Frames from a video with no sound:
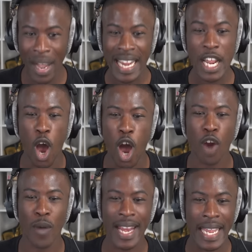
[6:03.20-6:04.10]
but he
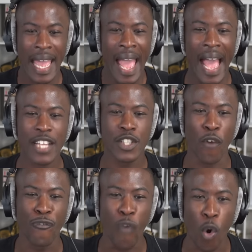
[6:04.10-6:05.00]
already has the
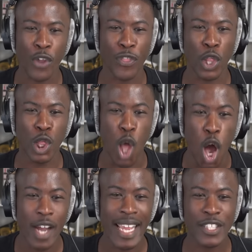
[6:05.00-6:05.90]
fourth
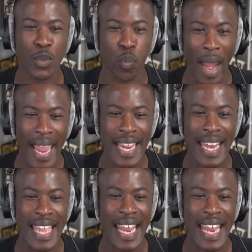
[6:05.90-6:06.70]
longest reign in